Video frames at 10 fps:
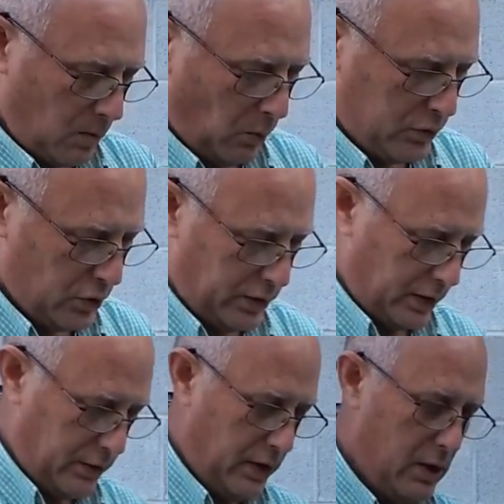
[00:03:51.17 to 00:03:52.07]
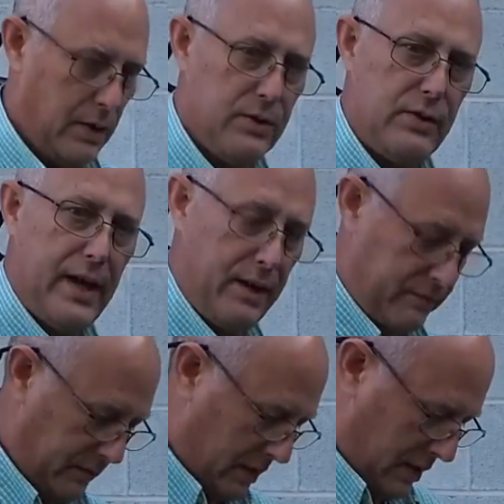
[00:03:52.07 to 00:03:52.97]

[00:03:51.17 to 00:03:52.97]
what you're going to do, instead of